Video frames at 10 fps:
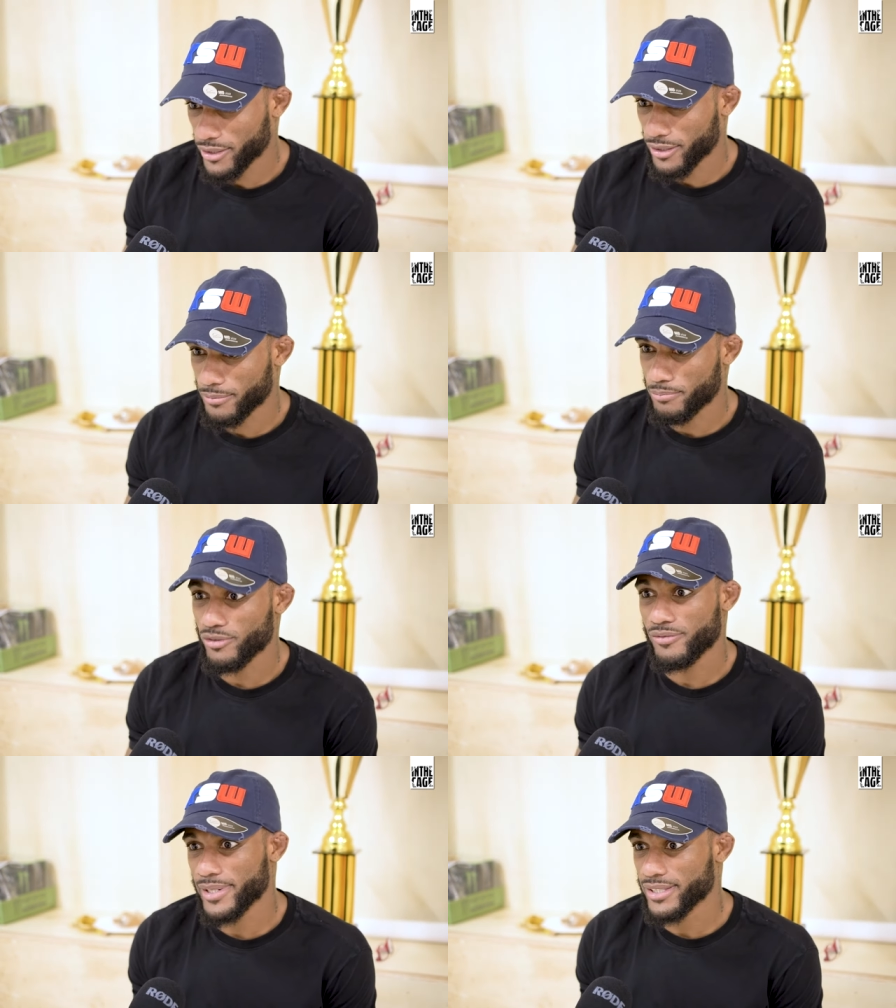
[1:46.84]
your
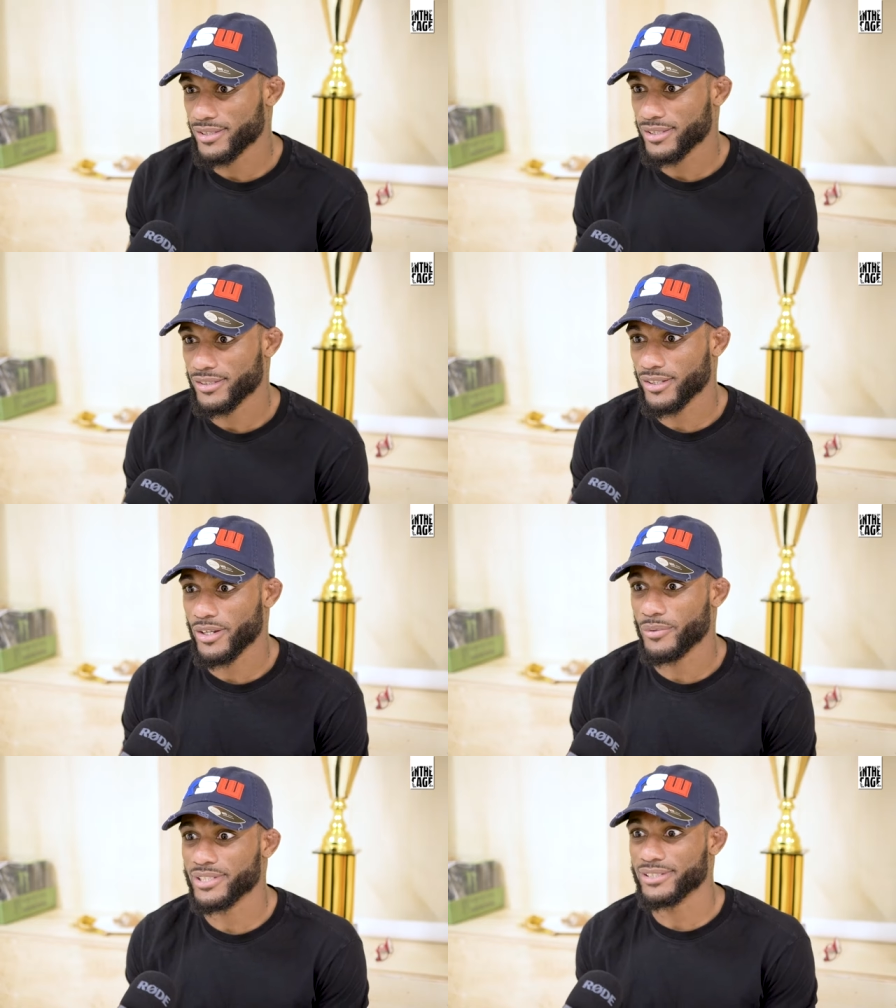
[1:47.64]
movements. So mm-hmm.
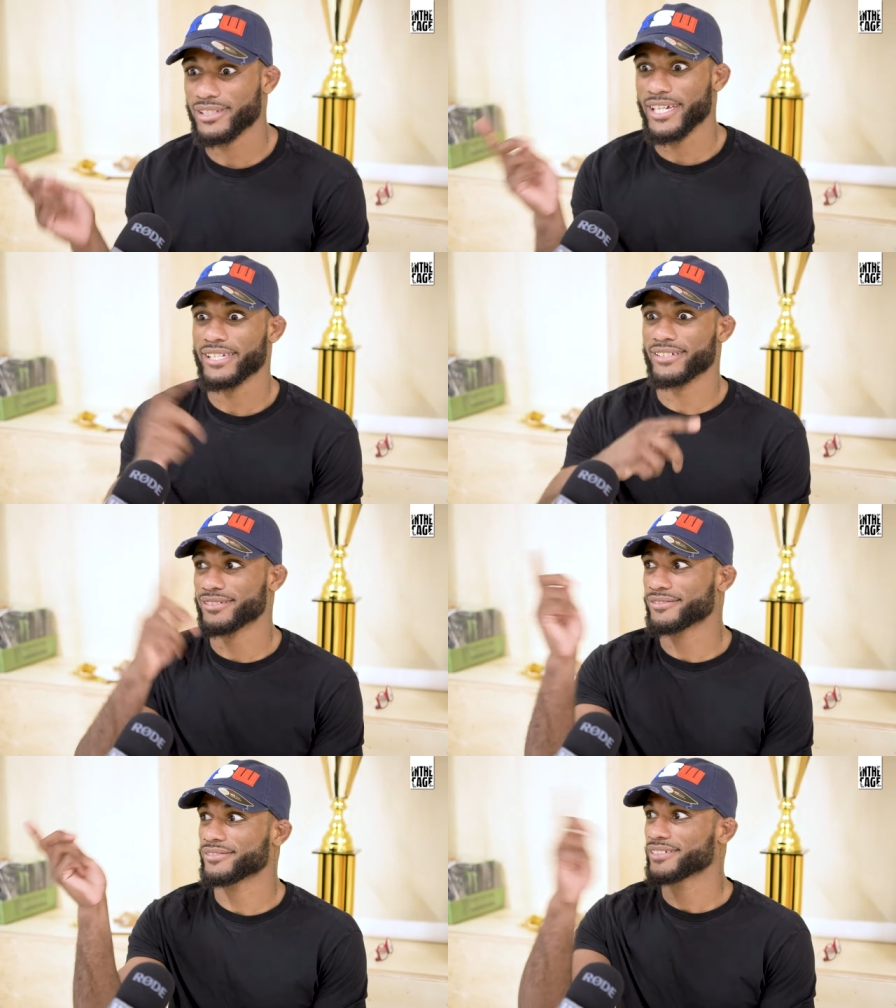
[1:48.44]
it was like
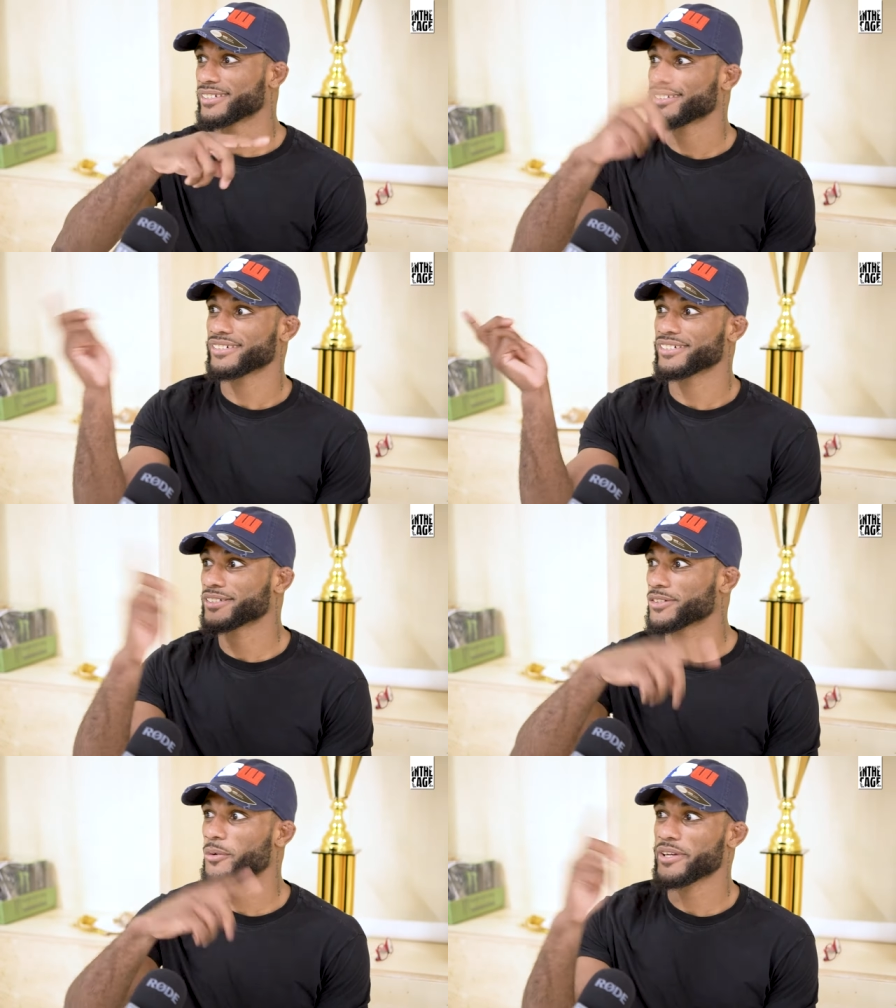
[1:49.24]

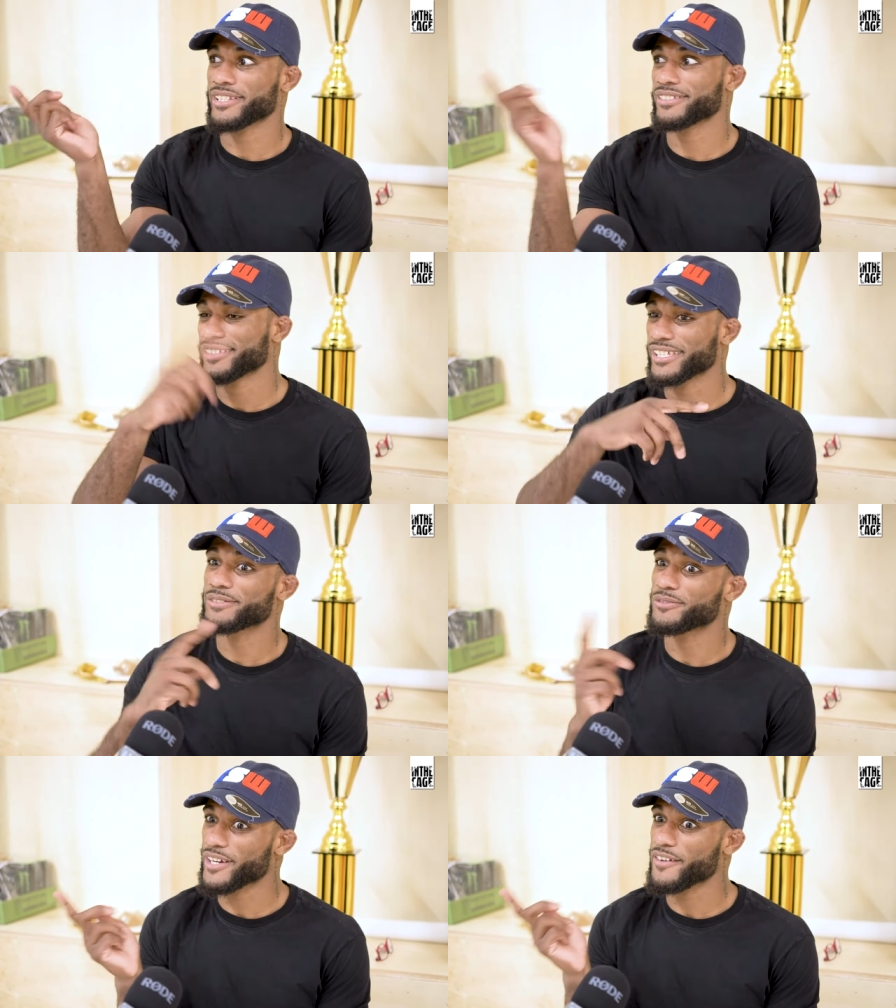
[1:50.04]
going.
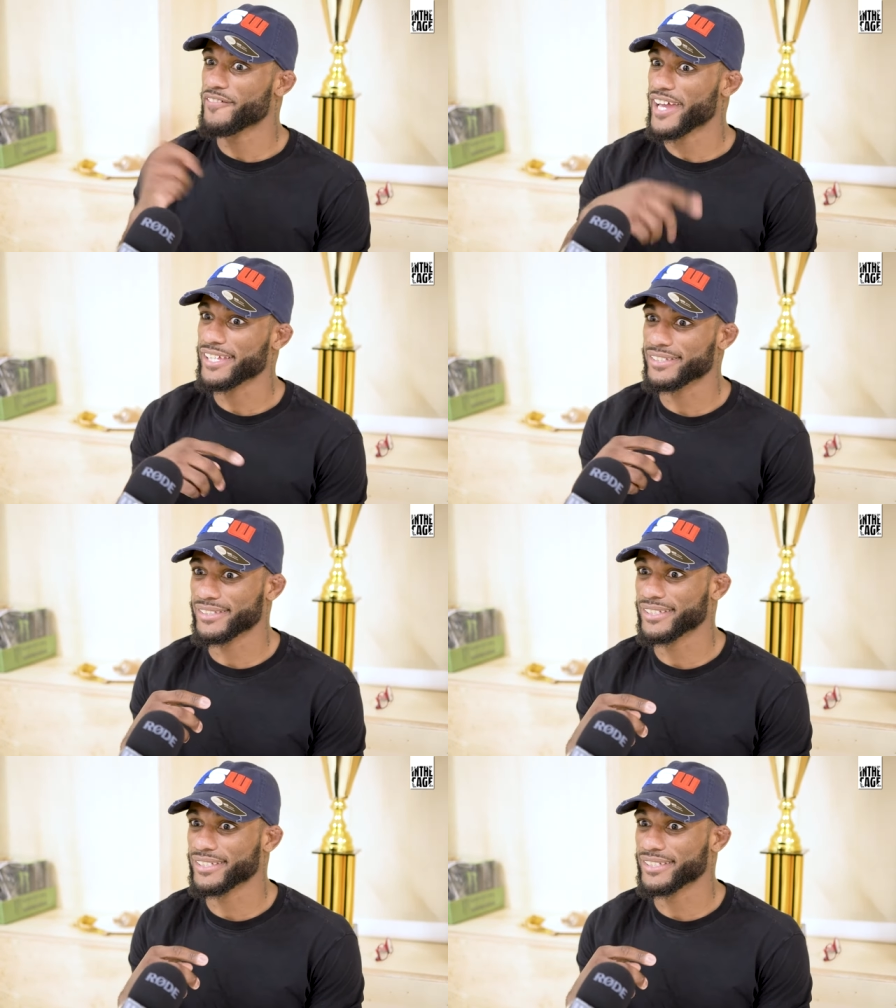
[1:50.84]
He's very fast.